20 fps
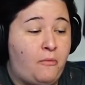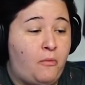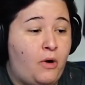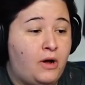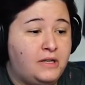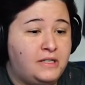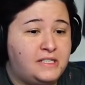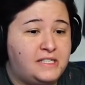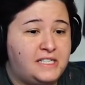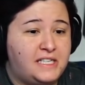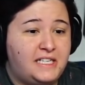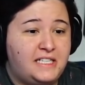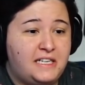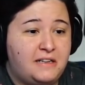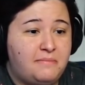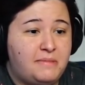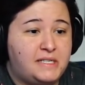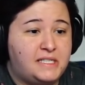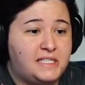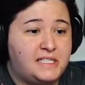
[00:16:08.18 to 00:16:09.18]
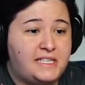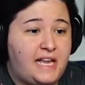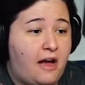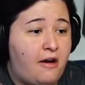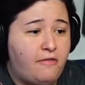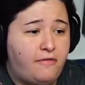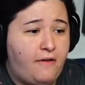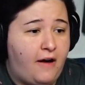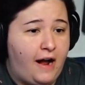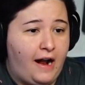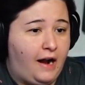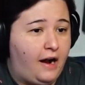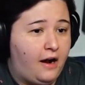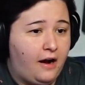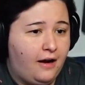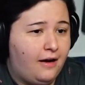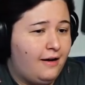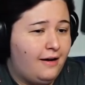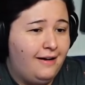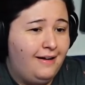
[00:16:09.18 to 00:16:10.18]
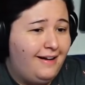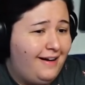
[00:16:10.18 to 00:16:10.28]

one scene in Mrs. Doubtfire.